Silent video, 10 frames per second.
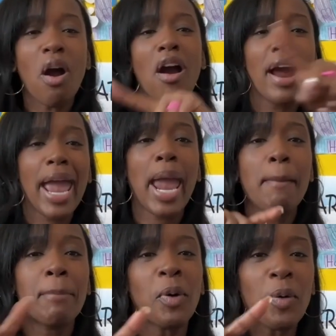are
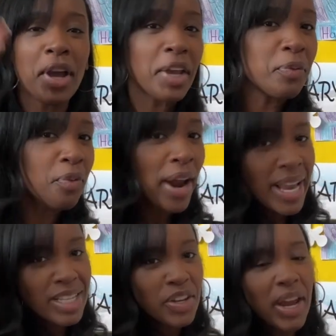a boy,
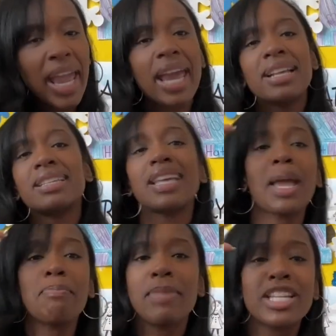raise your hand and
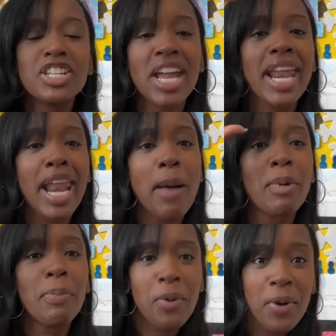say, Miss Shannon, I'm
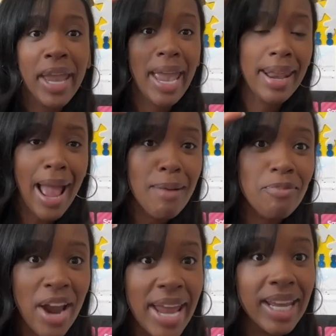a boy and I'm
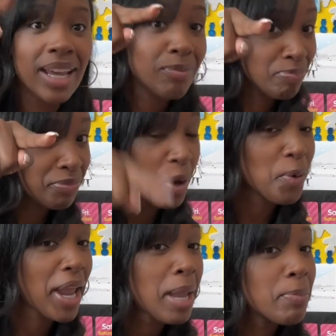ready.
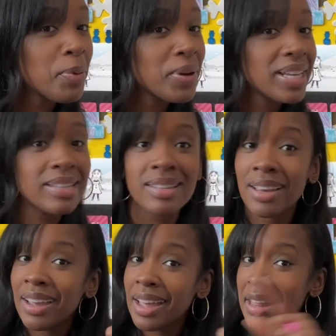Okay, boys,
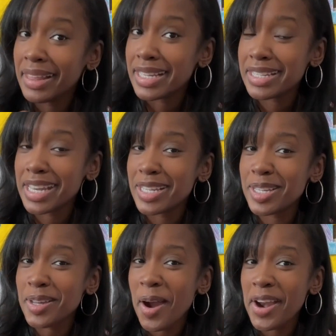let's get
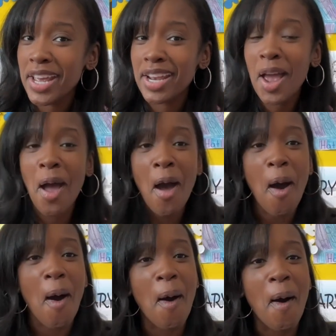started.
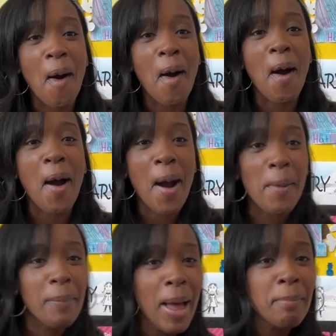
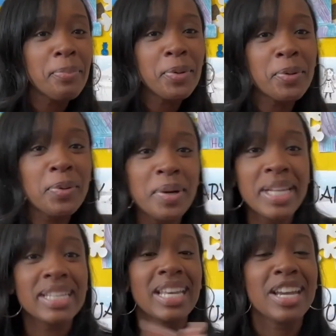Are my
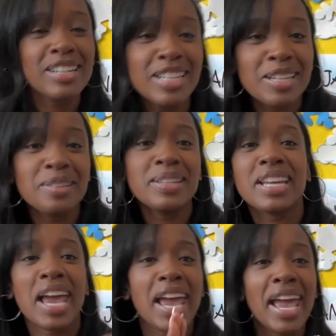boys here
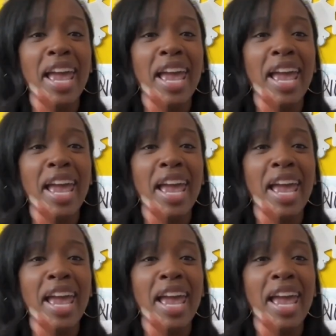today?